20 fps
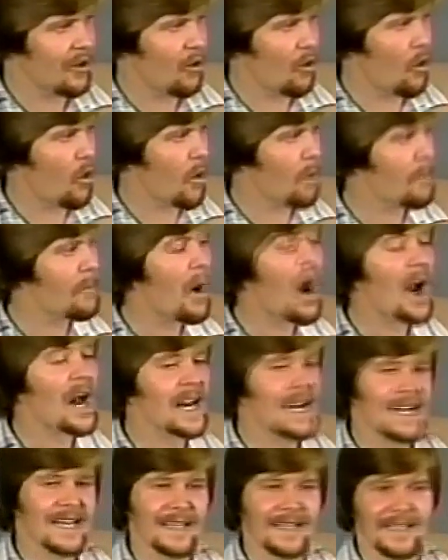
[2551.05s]
or
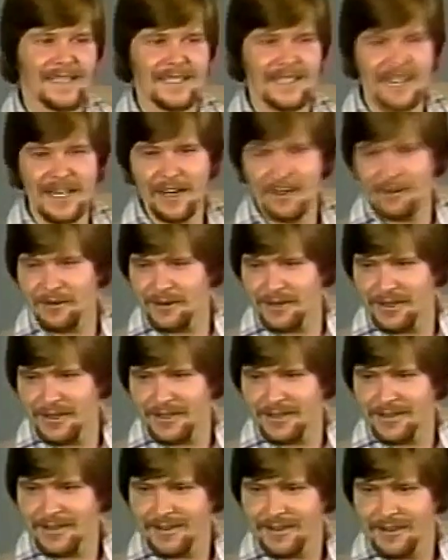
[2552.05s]
body-centered
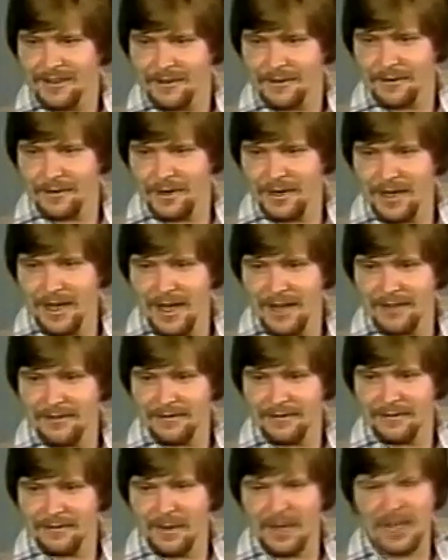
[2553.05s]
thought
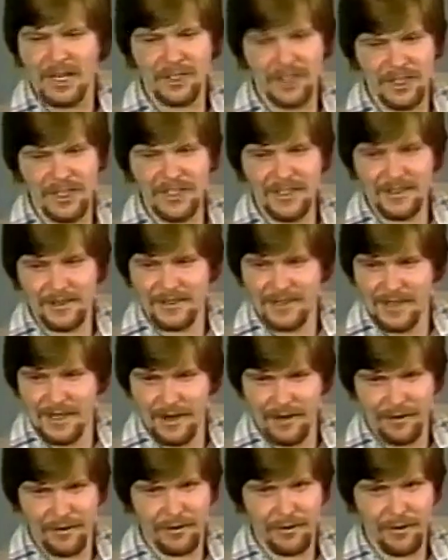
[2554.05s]
life, but a
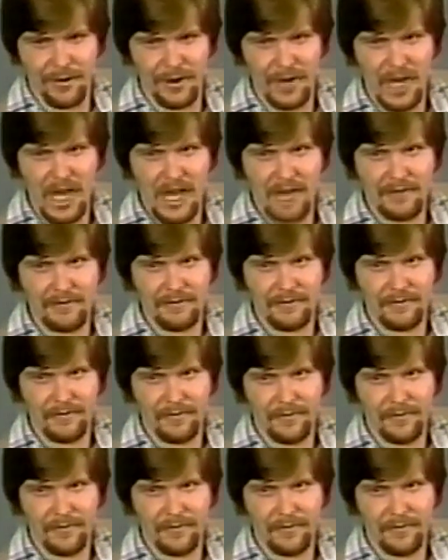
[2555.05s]
Jesus-centered thought life.